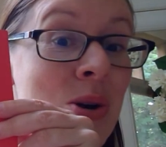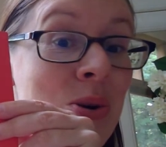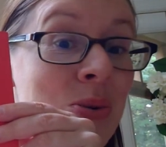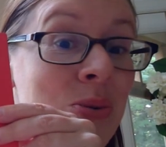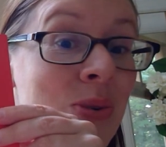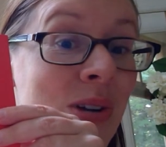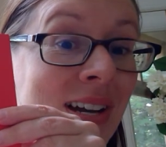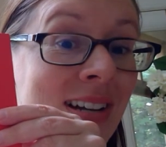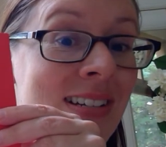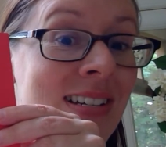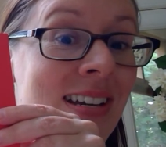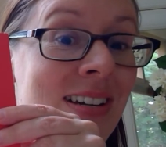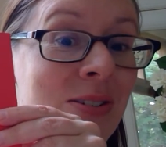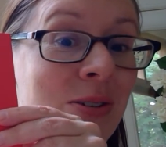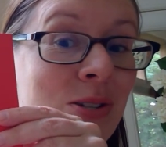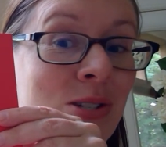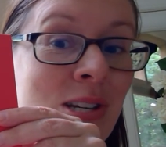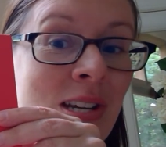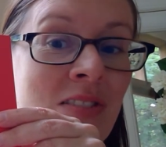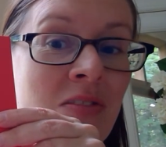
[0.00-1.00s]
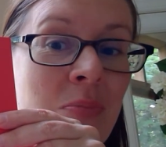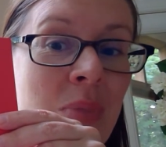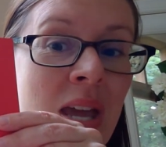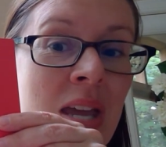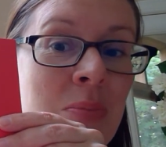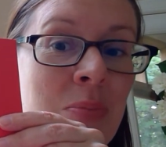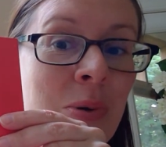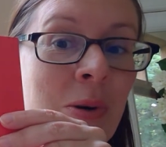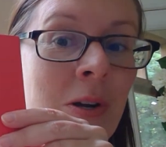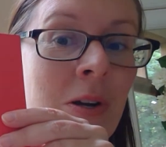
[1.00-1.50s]
rectangle sheet of
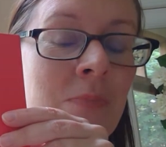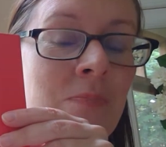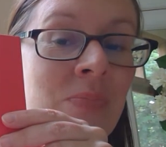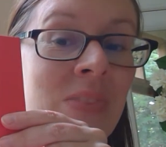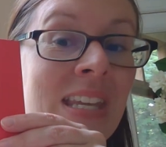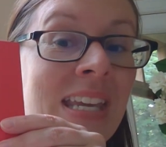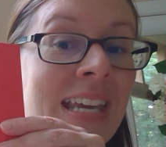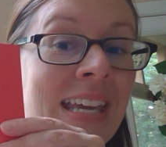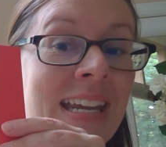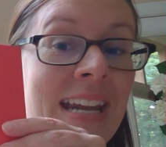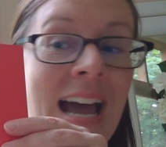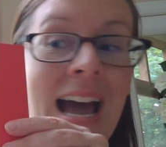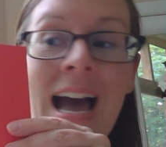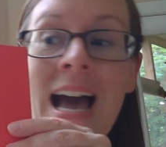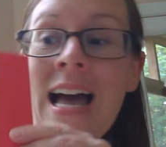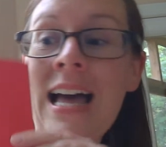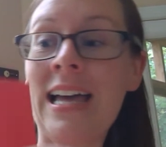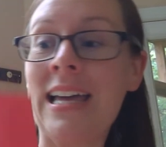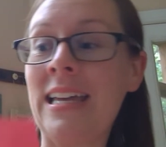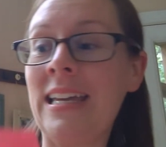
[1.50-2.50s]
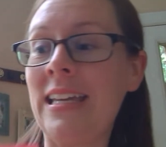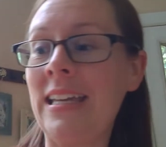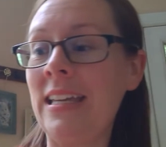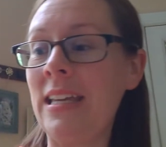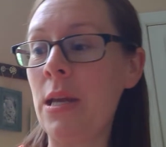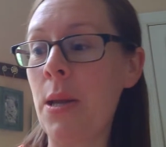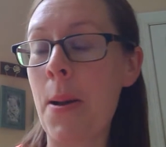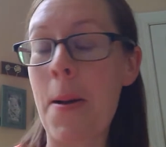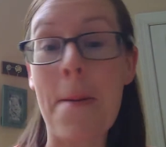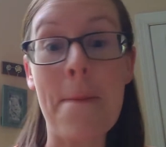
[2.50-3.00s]
paper and
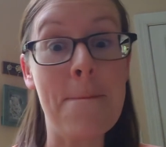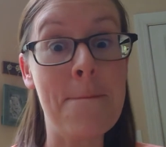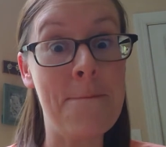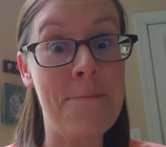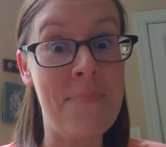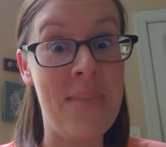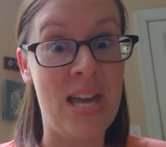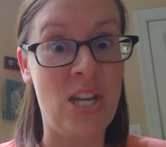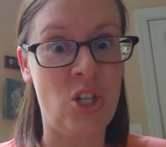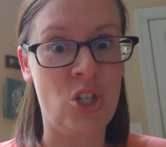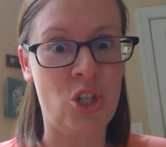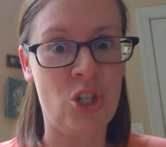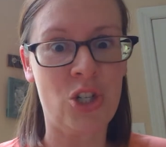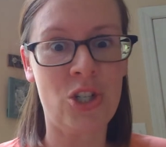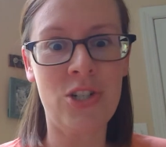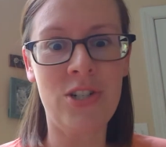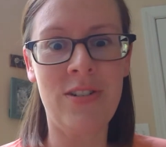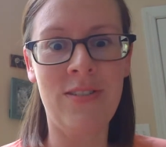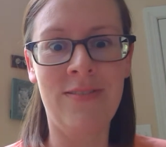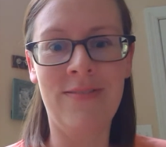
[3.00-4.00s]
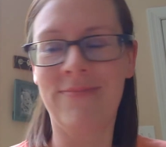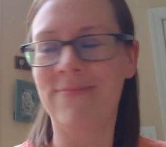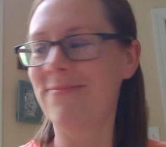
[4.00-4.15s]
I measured,